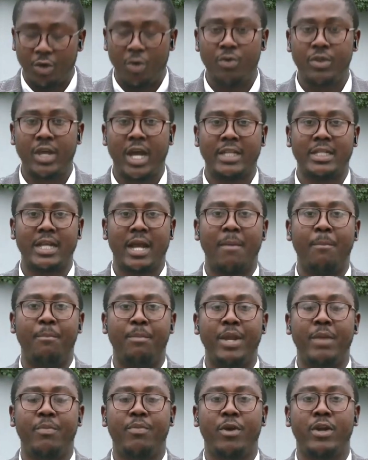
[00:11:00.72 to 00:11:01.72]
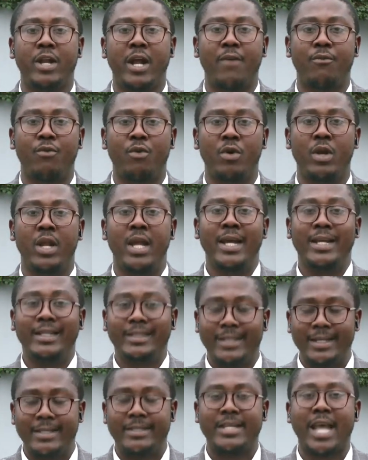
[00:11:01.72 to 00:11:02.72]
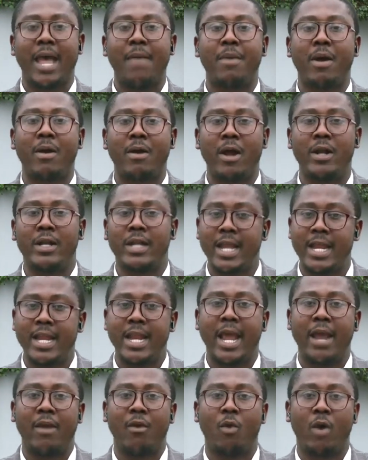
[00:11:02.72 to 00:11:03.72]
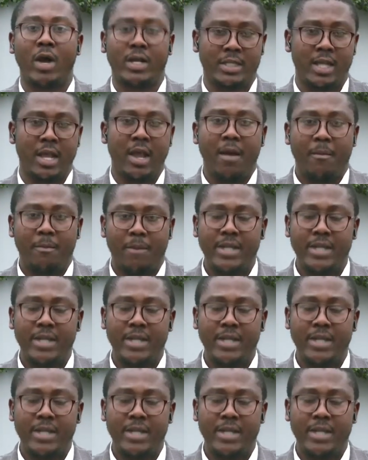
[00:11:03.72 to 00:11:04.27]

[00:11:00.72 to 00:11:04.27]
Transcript: show that um, big brother role this time around in ECOWAS.